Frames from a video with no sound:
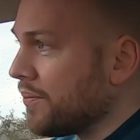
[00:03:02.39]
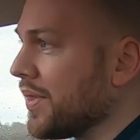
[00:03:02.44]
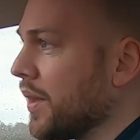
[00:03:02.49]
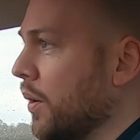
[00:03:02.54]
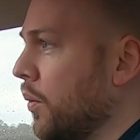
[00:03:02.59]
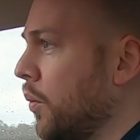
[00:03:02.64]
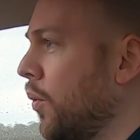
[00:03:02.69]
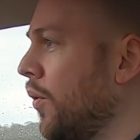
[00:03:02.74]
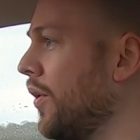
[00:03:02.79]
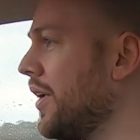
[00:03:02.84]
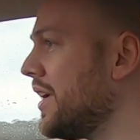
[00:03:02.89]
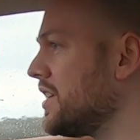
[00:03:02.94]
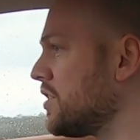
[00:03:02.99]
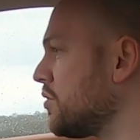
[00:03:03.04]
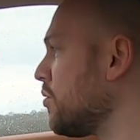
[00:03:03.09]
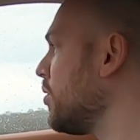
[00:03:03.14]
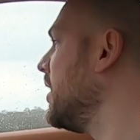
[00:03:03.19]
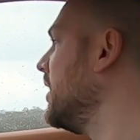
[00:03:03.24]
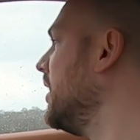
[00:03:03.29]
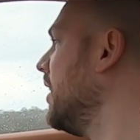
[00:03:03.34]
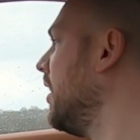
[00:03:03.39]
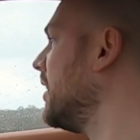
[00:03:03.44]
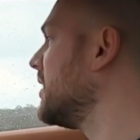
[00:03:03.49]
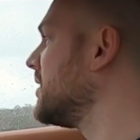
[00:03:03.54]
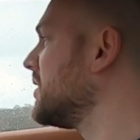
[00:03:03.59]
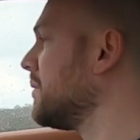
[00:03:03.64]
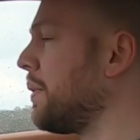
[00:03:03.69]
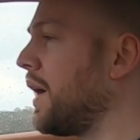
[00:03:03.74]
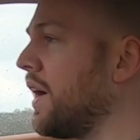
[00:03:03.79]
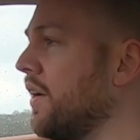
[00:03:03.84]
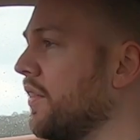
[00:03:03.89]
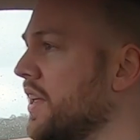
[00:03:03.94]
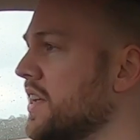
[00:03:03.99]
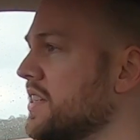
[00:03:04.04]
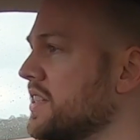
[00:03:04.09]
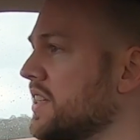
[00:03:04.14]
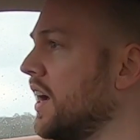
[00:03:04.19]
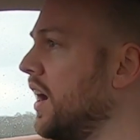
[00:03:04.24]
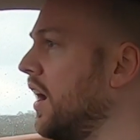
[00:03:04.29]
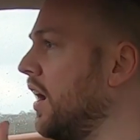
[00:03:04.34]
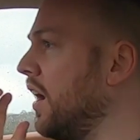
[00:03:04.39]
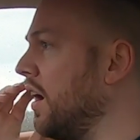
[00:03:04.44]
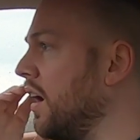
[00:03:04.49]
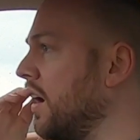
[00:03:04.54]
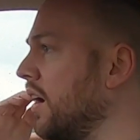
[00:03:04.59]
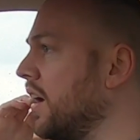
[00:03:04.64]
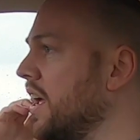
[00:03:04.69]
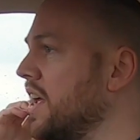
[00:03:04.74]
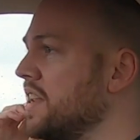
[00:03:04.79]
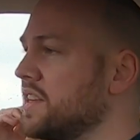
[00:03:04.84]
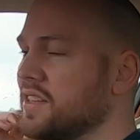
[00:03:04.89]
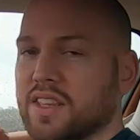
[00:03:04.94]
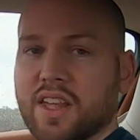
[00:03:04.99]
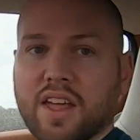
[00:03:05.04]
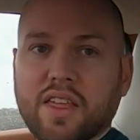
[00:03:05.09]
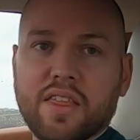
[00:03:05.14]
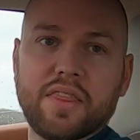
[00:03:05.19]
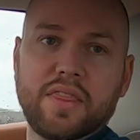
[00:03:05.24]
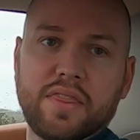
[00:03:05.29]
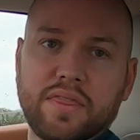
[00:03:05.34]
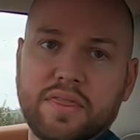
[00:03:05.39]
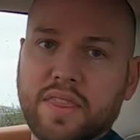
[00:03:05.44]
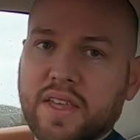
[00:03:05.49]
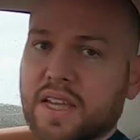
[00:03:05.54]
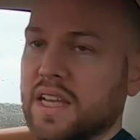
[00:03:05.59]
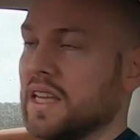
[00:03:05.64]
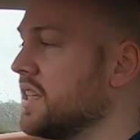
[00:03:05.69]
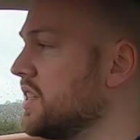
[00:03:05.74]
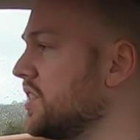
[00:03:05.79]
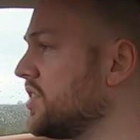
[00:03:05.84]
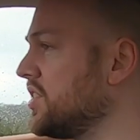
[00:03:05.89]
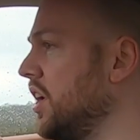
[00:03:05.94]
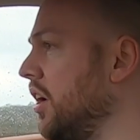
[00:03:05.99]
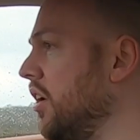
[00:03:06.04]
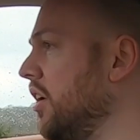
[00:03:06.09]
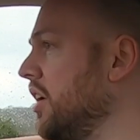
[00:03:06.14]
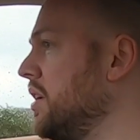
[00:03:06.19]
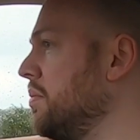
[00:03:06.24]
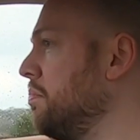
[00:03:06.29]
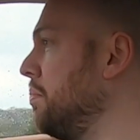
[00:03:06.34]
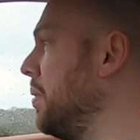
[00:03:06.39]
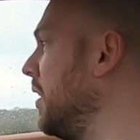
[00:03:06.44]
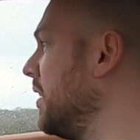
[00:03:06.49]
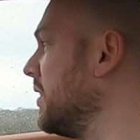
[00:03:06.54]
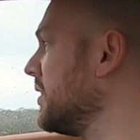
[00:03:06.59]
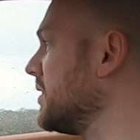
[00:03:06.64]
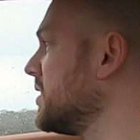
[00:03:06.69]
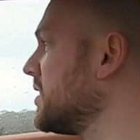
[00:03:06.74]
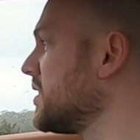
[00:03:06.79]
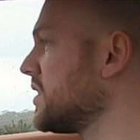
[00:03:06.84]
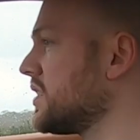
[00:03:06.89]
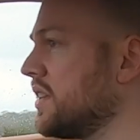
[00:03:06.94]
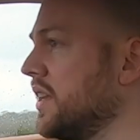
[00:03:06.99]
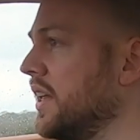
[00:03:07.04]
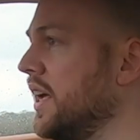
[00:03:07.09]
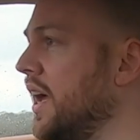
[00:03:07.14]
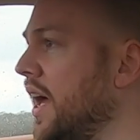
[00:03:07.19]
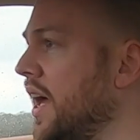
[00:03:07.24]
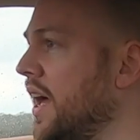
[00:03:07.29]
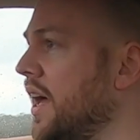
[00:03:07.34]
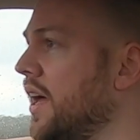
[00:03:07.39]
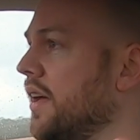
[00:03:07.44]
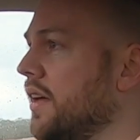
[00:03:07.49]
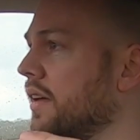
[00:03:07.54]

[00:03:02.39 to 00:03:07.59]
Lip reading: What is really nice about this car is that the side pods, the air